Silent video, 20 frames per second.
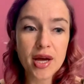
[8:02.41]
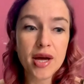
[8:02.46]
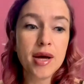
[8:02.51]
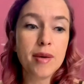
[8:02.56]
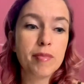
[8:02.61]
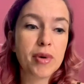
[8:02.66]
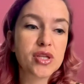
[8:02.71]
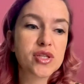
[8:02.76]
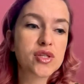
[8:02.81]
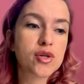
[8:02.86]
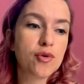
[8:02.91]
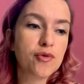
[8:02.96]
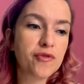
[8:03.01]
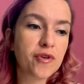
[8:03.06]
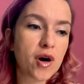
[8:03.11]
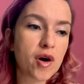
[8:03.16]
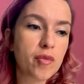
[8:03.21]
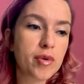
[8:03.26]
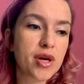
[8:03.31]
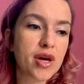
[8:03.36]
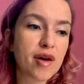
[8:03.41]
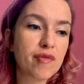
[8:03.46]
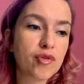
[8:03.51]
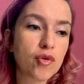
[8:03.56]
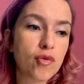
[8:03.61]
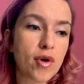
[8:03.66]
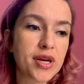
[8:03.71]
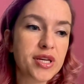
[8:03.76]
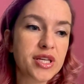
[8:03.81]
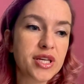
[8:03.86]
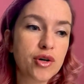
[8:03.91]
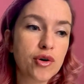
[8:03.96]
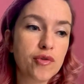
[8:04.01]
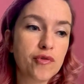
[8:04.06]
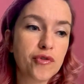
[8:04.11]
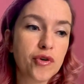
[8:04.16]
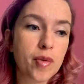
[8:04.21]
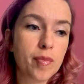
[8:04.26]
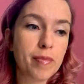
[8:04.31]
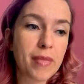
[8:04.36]
But so far we have already
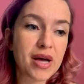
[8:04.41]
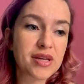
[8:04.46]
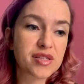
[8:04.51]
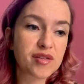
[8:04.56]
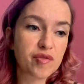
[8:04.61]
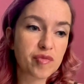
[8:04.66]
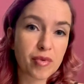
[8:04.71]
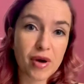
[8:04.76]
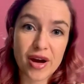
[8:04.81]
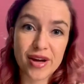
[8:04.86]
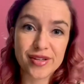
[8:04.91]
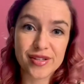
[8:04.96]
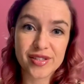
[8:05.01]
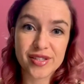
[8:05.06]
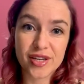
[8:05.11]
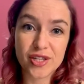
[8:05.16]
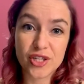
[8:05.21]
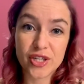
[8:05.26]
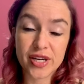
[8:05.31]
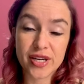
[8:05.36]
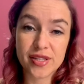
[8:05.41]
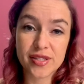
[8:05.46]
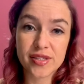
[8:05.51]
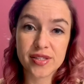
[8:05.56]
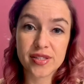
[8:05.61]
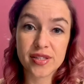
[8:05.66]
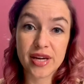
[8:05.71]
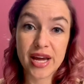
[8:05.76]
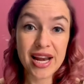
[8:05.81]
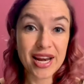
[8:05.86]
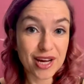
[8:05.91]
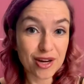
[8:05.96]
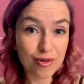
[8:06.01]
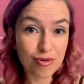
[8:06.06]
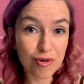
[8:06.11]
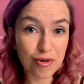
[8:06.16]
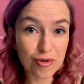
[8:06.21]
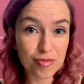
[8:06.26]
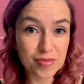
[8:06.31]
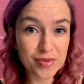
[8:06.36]
confirmed massive brands such as
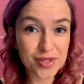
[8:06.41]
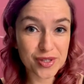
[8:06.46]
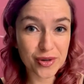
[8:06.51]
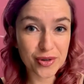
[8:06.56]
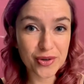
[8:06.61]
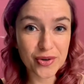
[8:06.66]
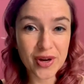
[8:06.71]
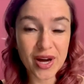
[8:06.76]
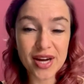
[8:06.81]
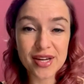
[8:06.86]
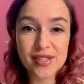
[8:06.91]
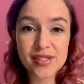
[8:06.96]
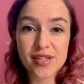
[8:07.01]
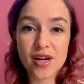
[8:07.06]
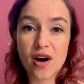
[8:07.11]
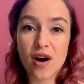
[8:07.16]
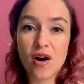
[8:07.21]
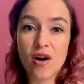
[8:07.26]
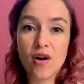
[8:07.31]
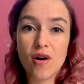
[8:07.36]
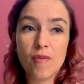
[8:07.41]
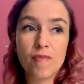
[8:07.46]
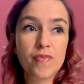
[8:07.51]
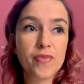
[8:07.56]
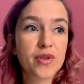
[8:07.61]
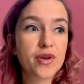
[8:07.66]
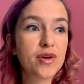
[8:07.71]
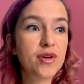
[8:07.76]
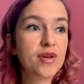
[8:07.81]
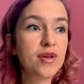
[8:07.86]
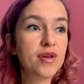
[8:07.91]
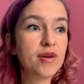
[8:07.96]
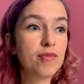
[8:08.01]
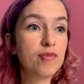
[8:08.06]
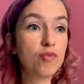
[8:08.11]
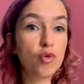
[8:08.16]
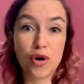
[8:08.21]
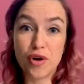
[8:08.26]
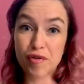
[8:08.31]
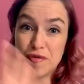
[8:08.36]
Chrome. So you guys are,
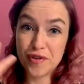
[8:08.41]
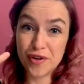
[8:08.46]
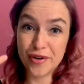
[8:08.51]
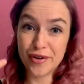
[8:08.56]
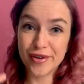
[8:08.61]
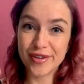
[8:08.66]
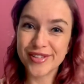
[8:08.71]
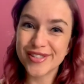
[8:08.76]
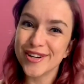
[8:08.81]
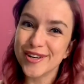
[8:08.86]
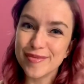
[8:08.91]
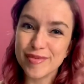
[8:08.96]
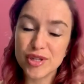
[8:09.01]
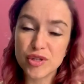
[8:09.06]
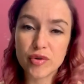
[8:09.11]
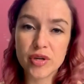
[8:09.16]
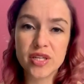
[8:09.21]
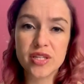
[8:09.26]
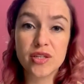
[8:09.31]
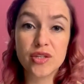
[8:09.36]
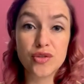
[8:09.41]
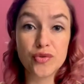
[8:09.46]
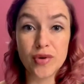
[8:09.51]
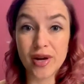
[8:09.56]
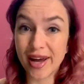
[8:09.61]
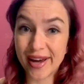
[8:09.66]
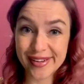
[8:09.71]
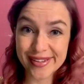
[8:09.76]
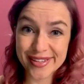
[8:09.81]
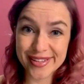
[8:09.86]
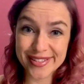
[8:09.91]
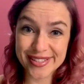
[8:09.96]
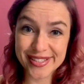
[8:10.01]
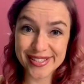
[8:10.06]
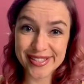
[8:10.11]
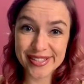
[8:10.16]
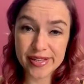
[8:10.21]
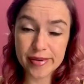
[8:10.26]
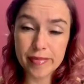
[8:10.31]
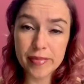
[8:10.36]
one of you is going to be treated to a lighting
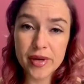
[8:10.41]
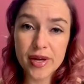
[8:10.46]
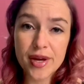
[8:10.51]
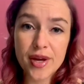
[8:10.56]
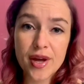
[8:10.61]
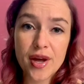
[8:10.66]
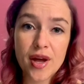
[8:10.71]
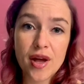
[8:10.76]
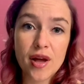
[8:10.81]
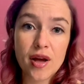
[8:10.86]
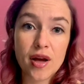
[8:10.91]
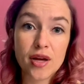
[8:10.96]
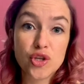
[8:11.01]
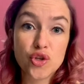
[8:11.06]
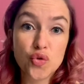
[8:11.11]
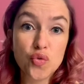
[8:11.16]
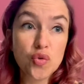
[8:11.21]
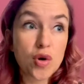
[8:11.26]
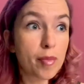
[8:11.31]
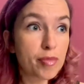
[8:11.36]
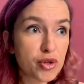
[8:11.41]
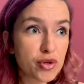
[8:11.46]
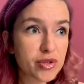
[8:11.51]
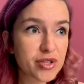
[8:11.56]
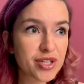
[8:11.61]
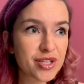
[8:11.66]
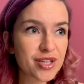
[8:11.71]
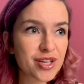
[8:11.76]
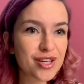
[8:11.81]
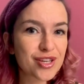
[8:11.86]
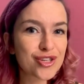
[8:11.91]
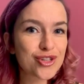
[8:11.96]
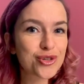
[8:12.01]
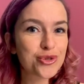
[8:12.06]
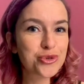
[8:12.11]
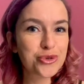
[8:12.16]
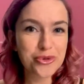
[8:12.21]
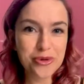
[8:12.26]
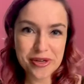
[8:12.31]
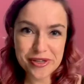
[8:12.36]
system, to a beauty dish,
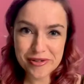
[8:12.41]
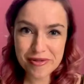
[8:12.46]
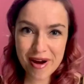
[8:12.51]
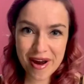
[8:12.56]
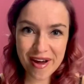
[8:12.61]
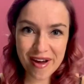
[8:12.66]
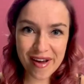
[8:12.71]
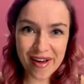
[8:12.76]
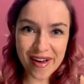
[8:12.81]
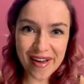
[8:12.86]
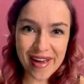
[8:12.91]
to a trigger.